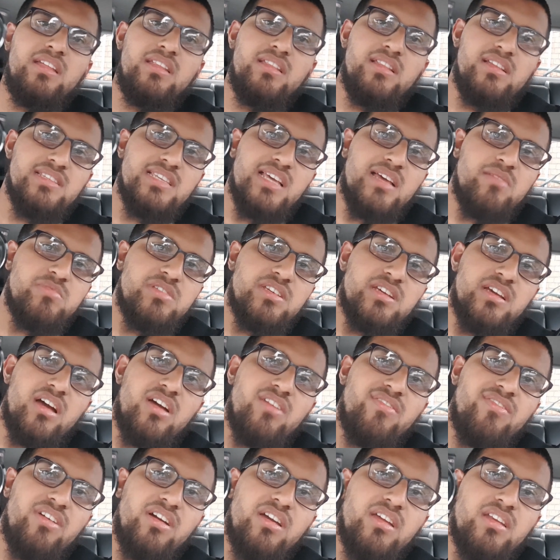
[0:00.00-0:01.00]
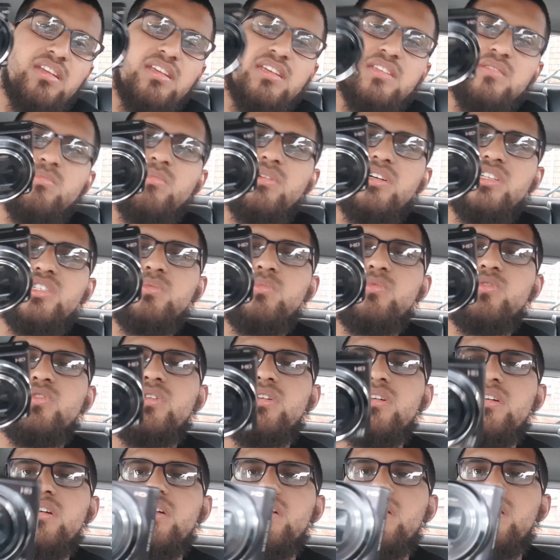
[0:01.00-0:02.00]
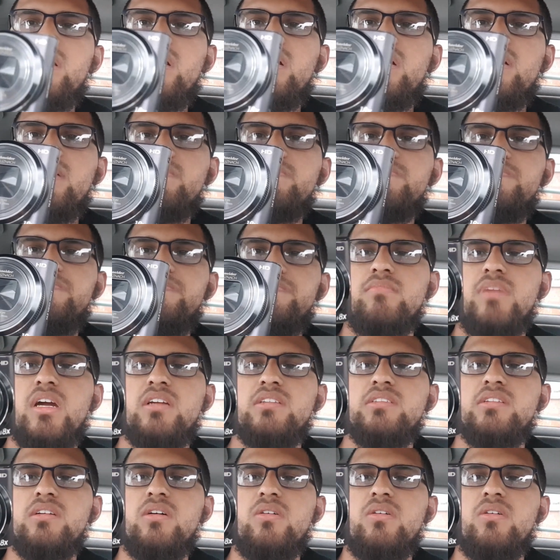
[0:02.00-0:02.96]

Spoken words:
the Samsung I find is much more better to